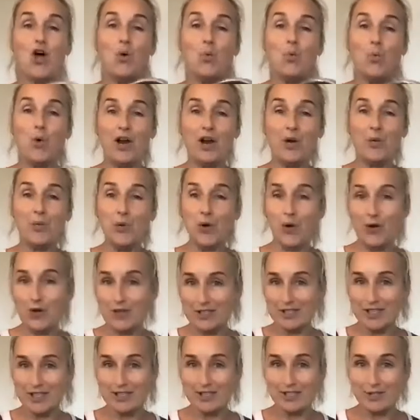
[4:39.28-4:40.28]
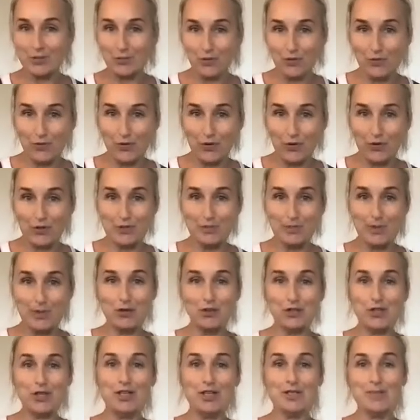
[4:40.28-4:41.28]
When it works in its reverse
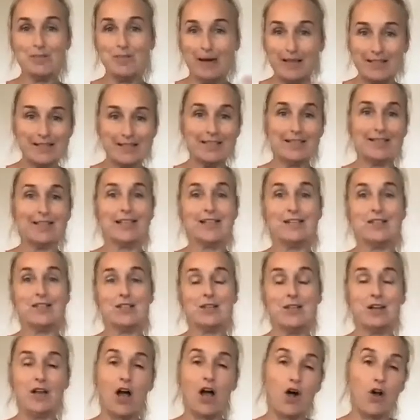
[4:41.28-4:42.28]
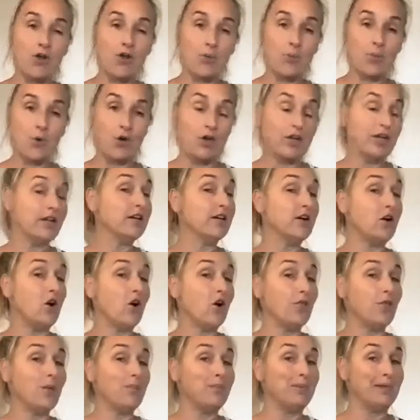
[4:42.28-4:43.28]
motion, it's basically working
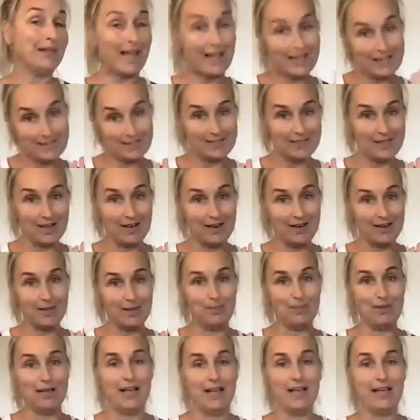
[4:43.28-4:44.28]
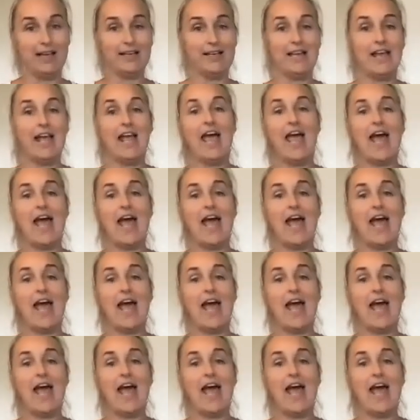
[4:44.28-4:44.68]
on the blunt side of the blade,